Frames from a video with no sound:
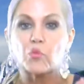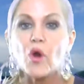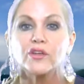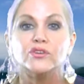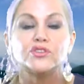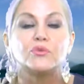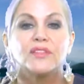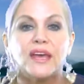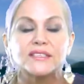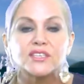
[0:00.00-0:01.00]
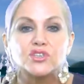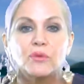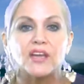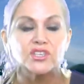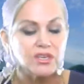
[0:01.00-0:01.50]
What you do in that
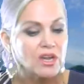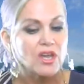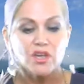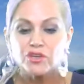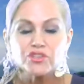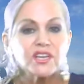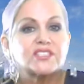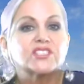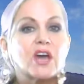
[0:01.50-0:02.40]
situation, you just